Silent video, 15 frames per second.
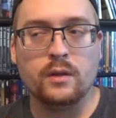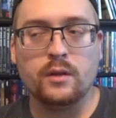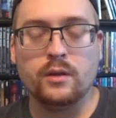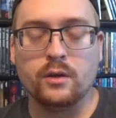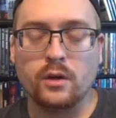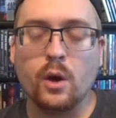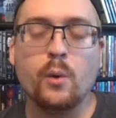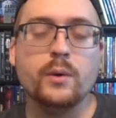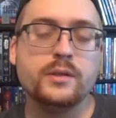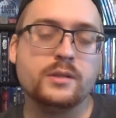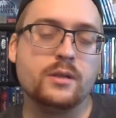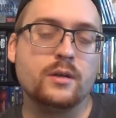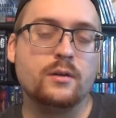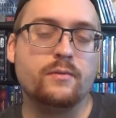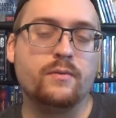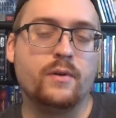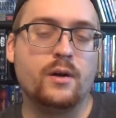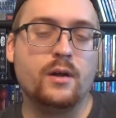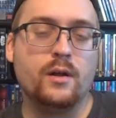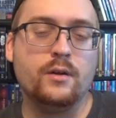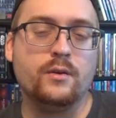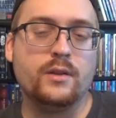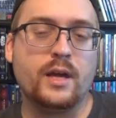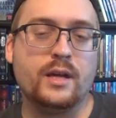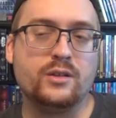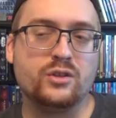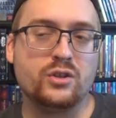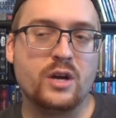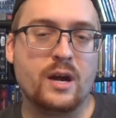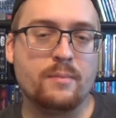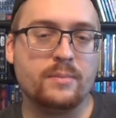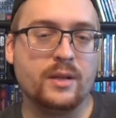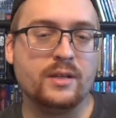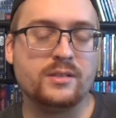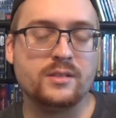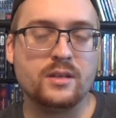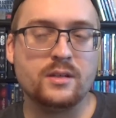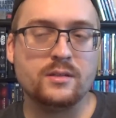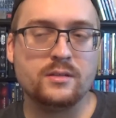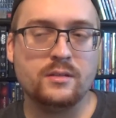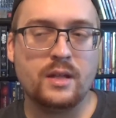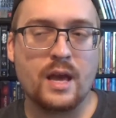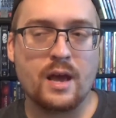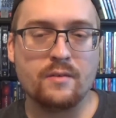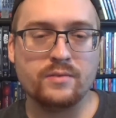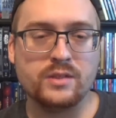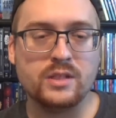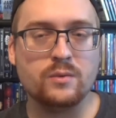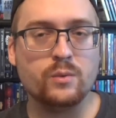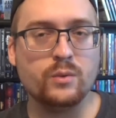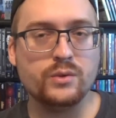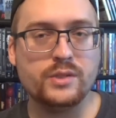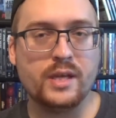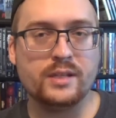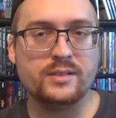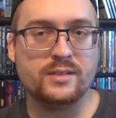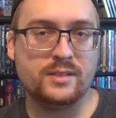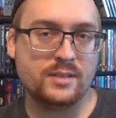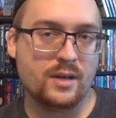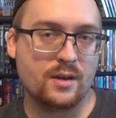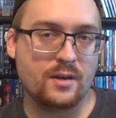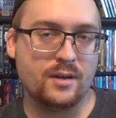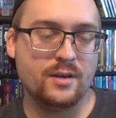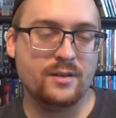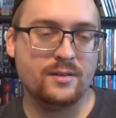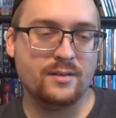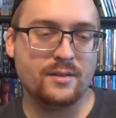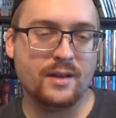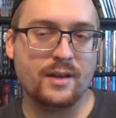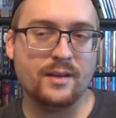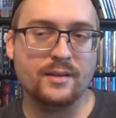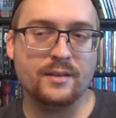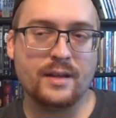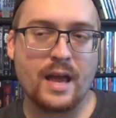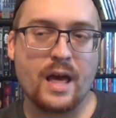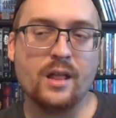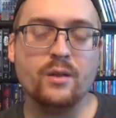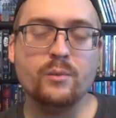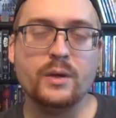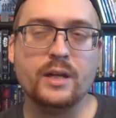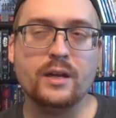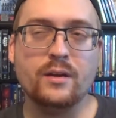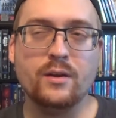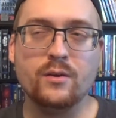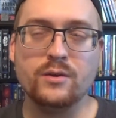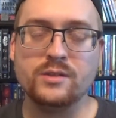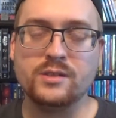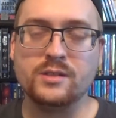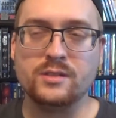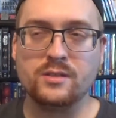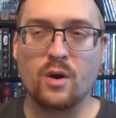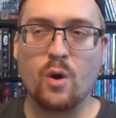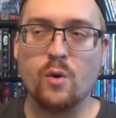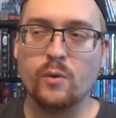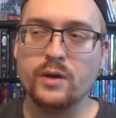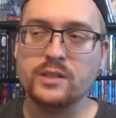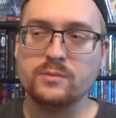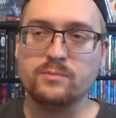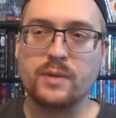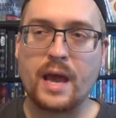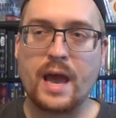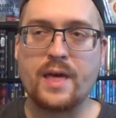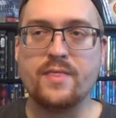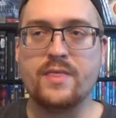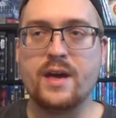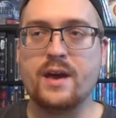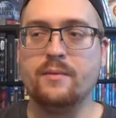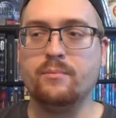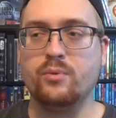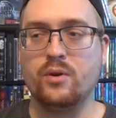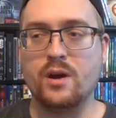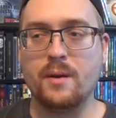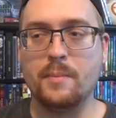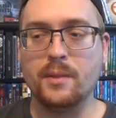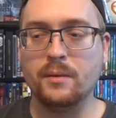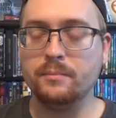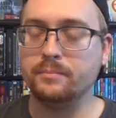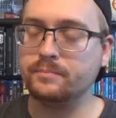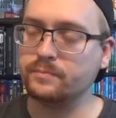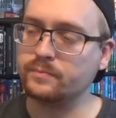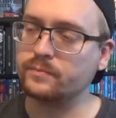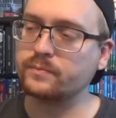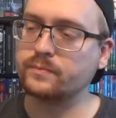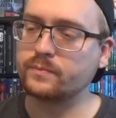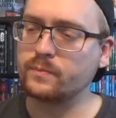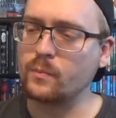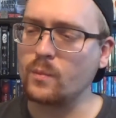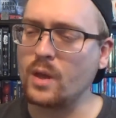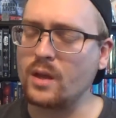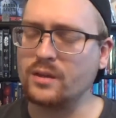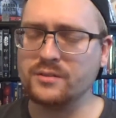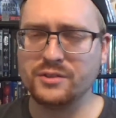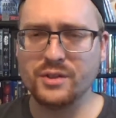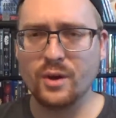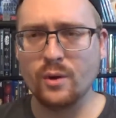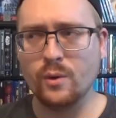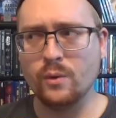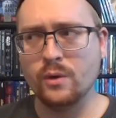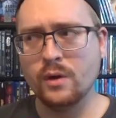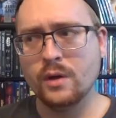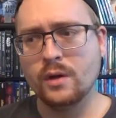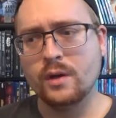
you're always gonna fall under that trap that it's gonna have sequels that suck. And Halloween, I notice, has always had that problem. So